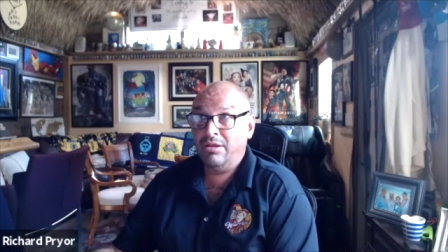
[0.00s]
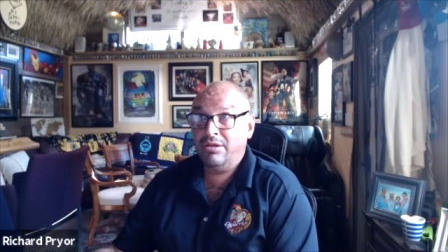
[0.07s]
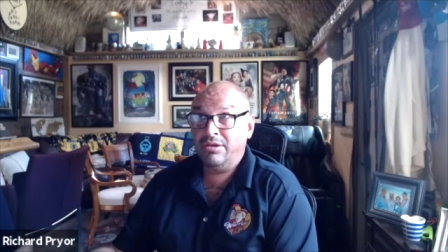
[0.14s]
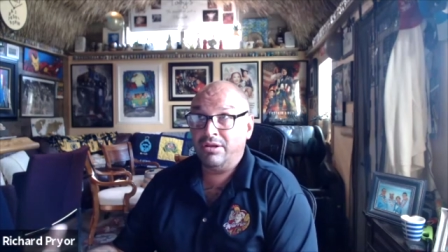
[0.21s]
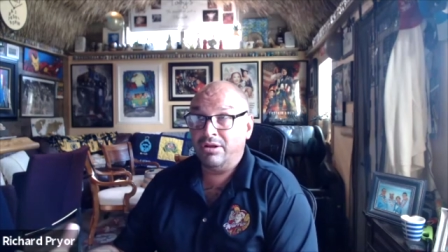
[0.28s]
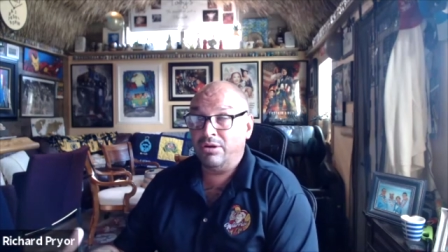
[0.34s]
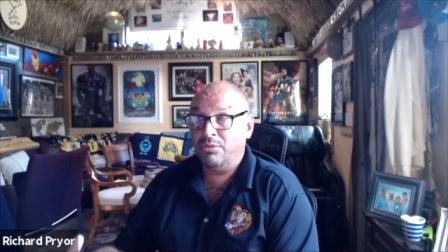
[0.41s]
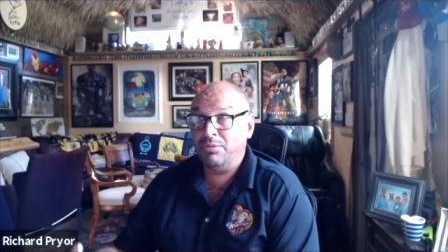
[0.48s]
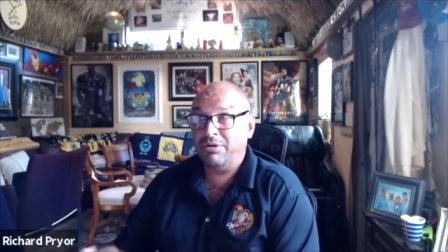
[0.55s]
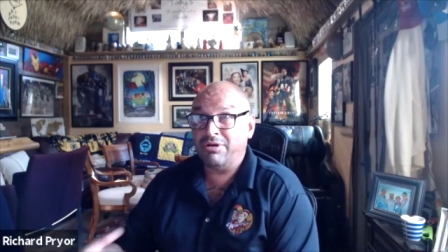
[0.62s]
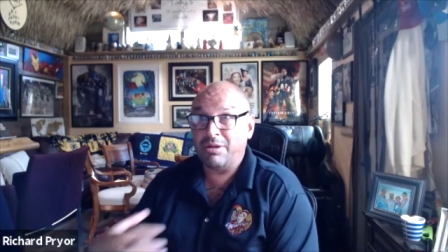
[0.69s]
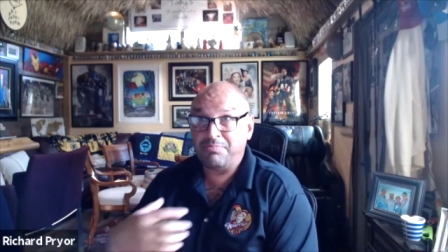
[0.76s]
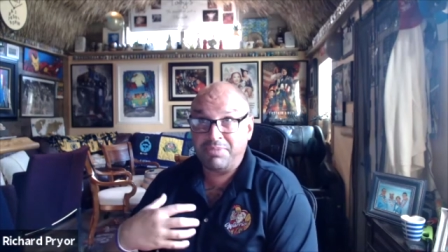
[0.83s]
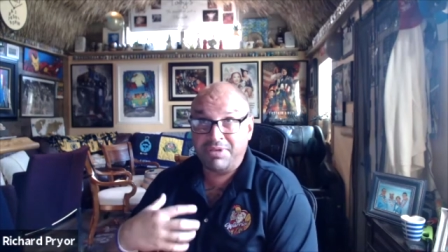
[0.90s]
we're
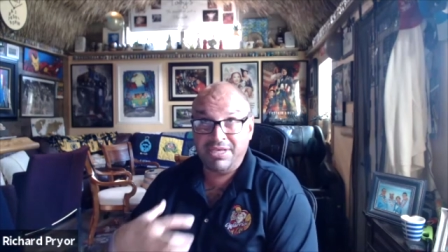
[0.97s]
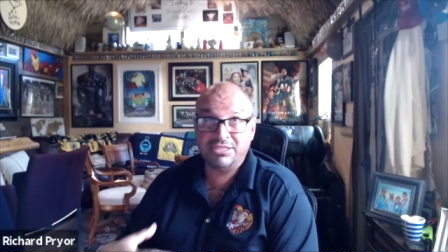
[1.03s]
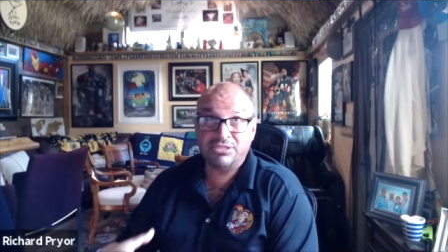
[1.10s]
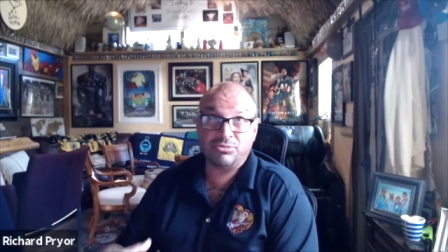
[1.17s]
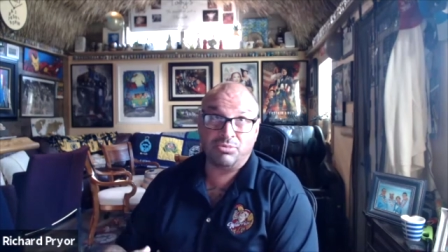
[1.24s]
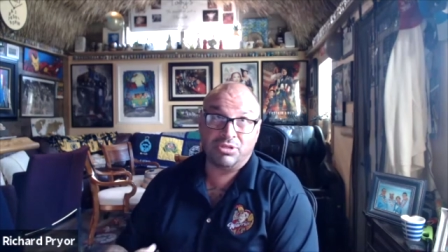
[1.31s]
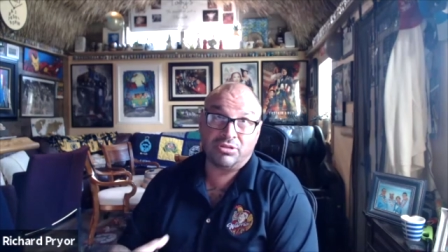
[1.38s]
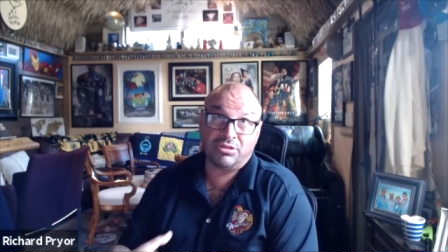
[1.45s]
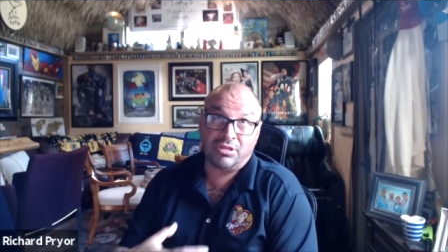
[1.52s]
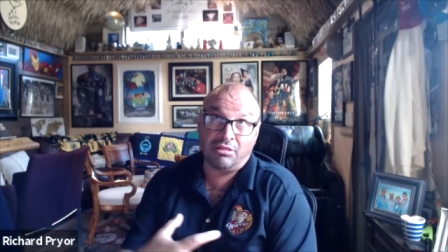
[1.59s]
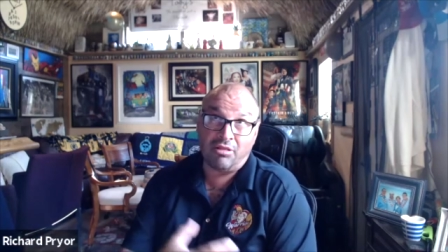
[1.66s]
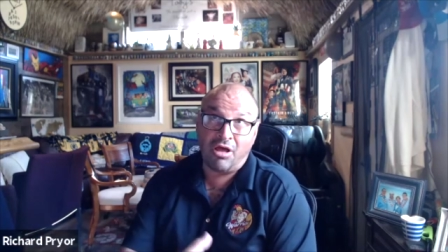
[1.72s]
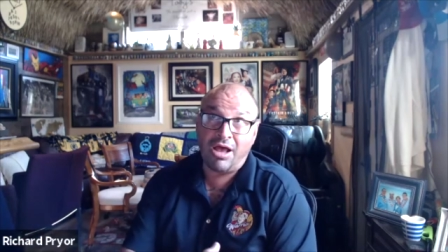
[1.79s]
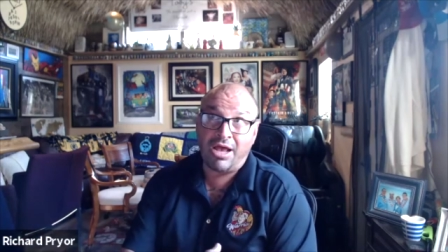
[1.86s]
at peace with the
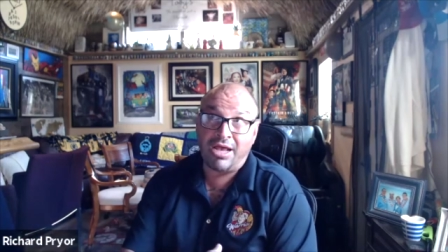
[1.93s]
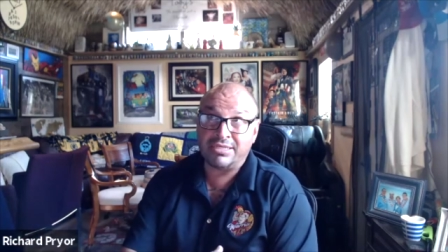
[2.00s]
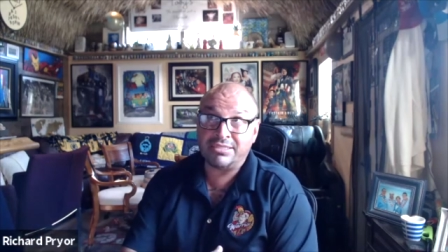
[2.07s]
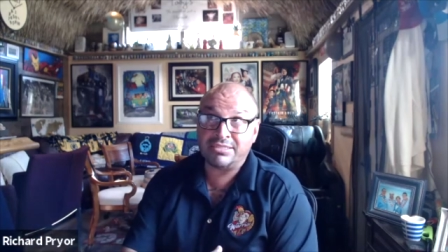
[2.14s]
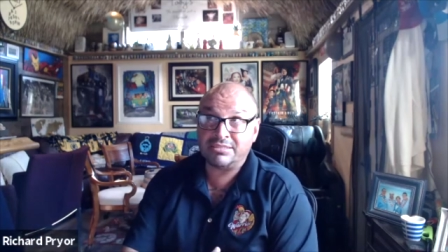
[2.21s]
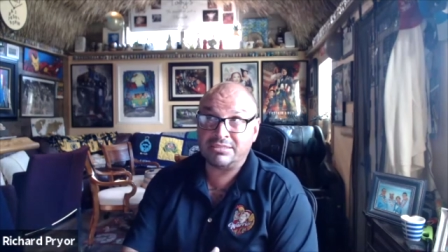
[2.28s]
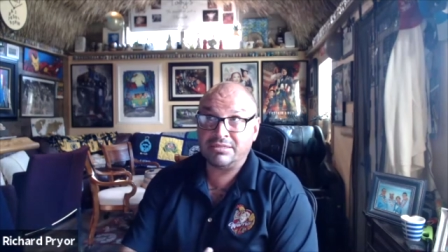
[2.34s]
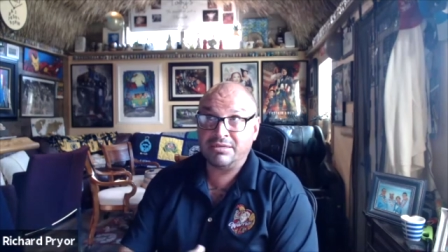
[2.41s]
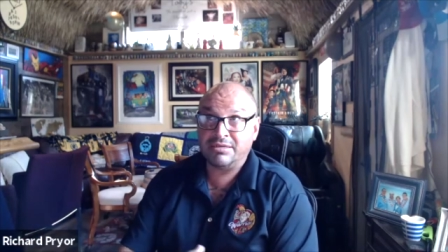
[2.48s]
loss